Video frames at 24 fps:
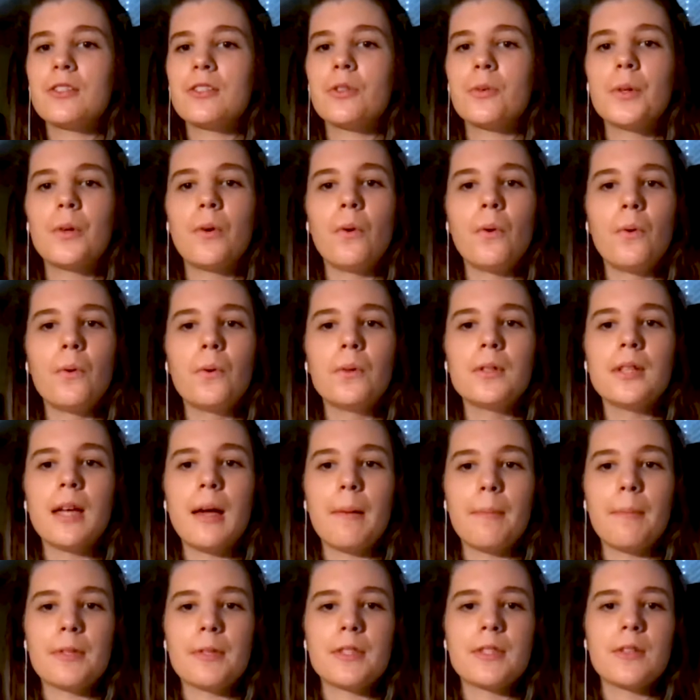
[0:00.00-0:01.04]
an old
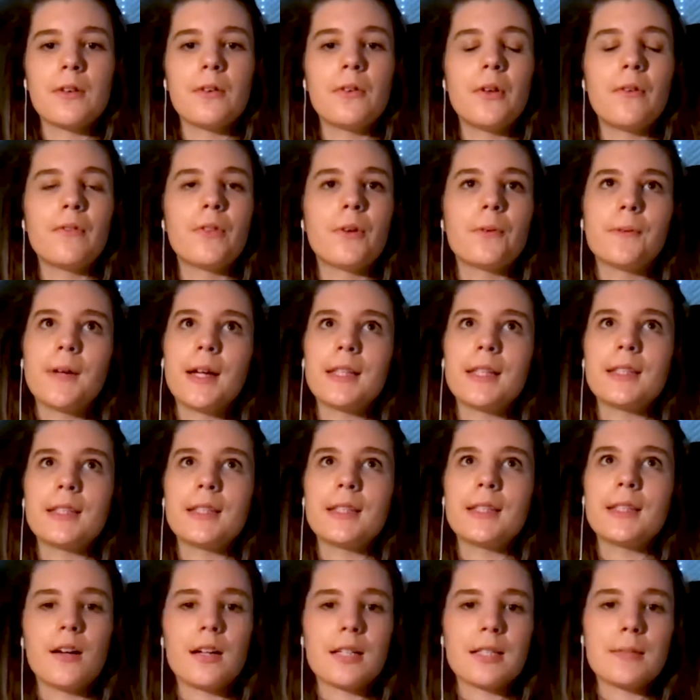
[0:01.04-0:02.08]
episode of the Write the
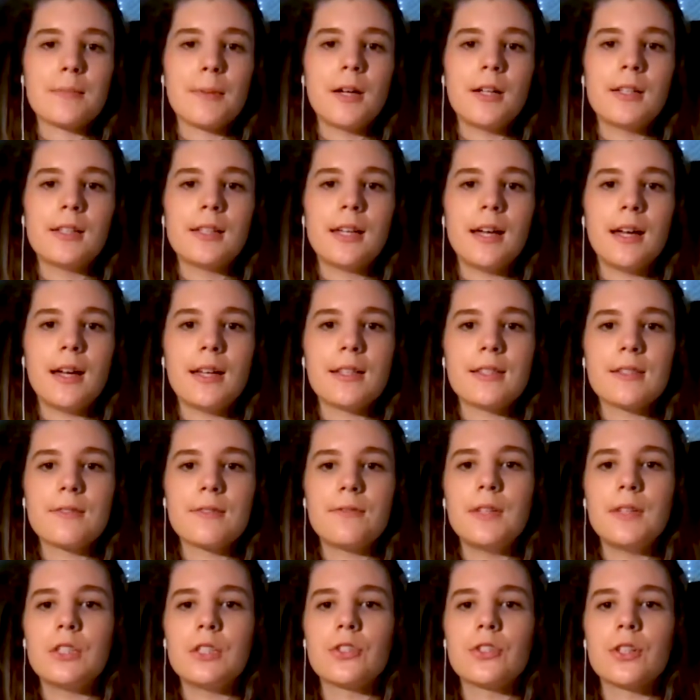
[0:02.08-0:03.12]
Docs podcast
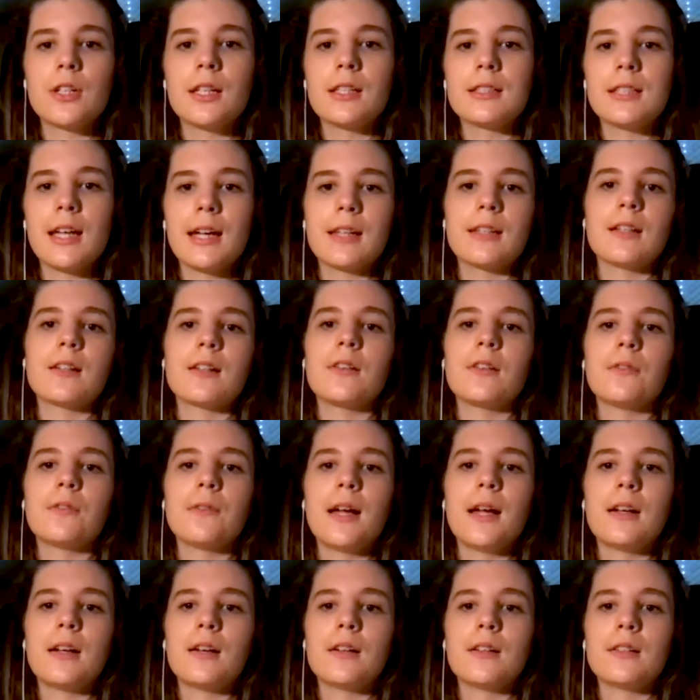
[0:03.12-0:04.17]
featuring technical
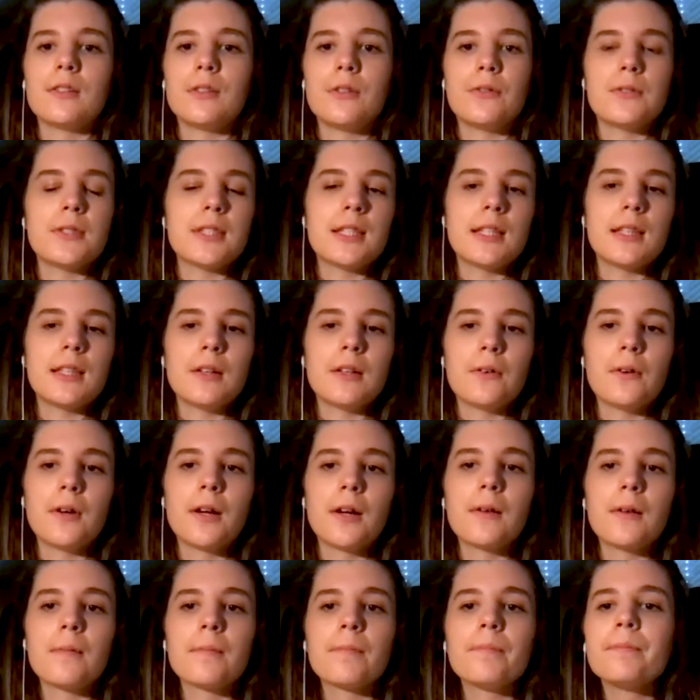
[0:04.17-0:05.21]
writer Lucy
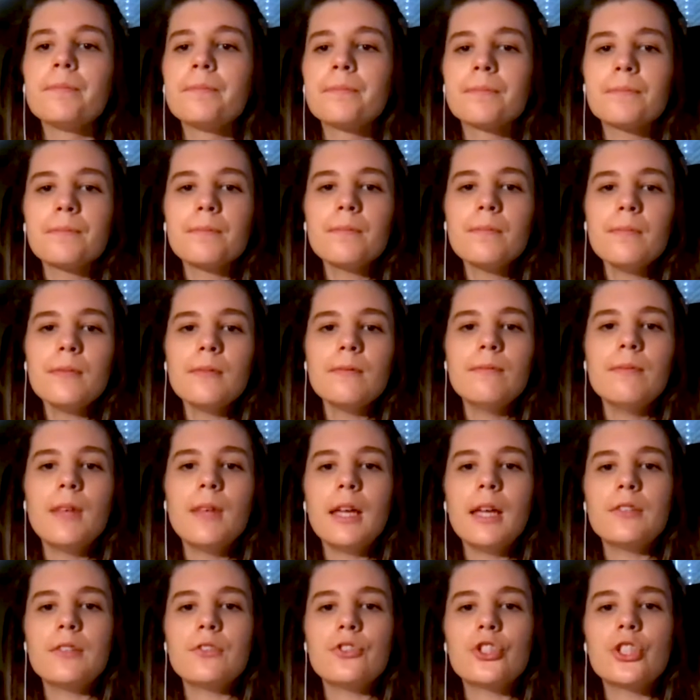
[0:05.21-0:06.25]
Lenore.
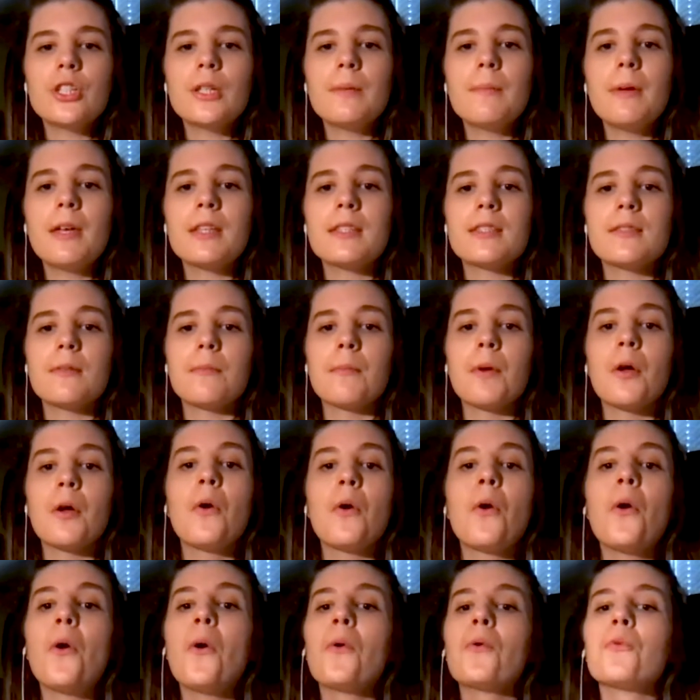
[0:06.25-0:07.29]
And she made some
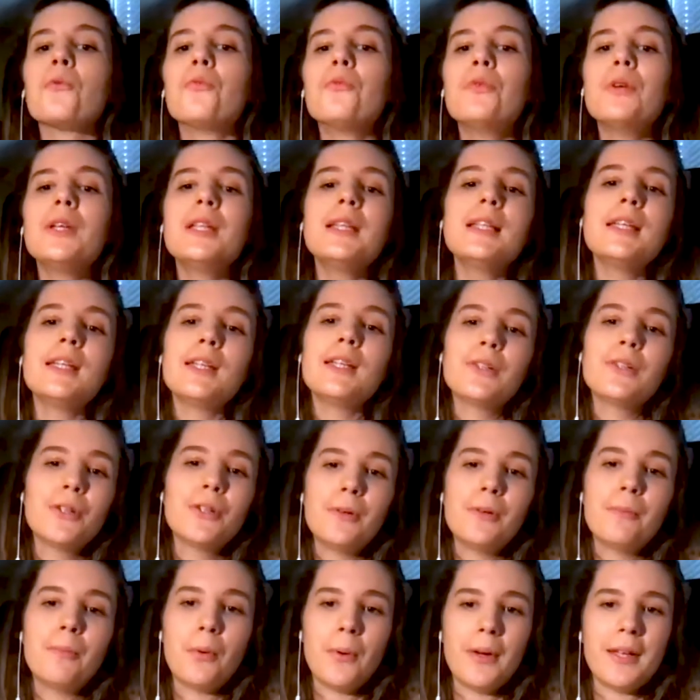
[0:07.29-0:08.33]
really
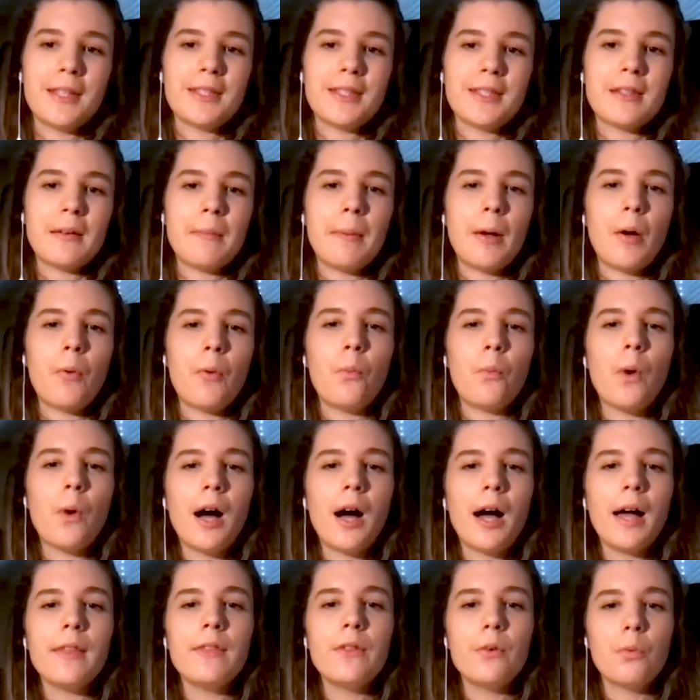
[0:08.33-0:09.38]
good points about
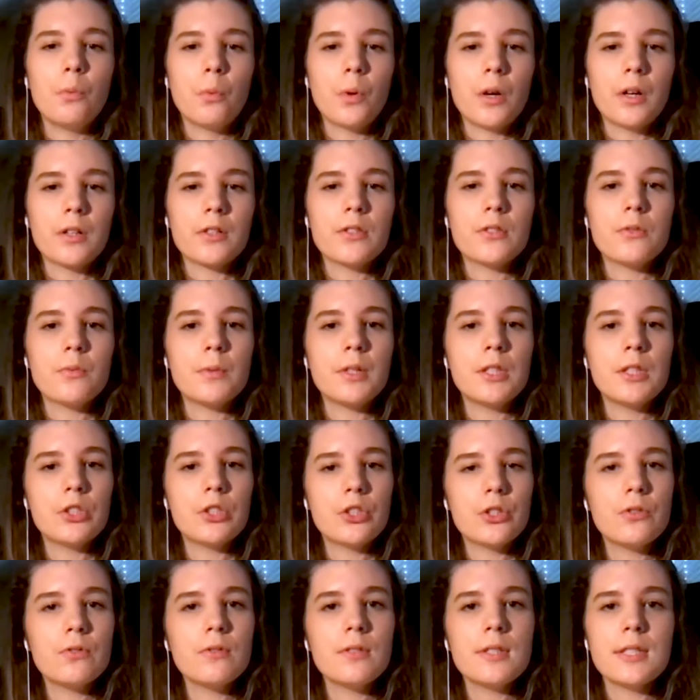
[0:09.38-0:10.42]
why the words we
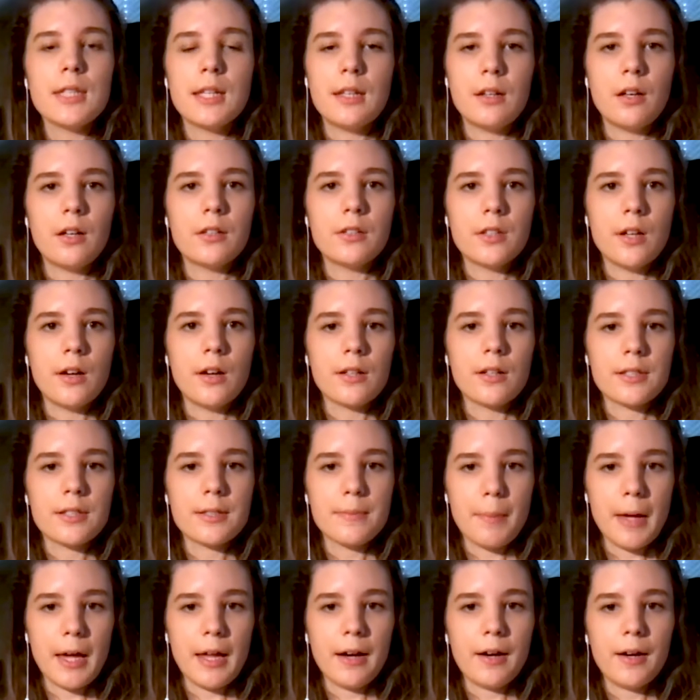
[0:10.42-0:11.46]
choose in our docs
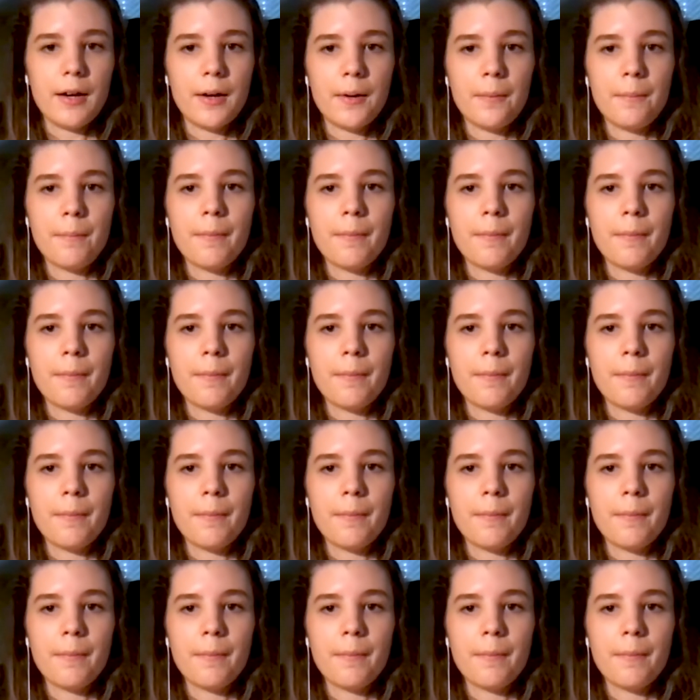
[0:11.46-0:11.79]
matter.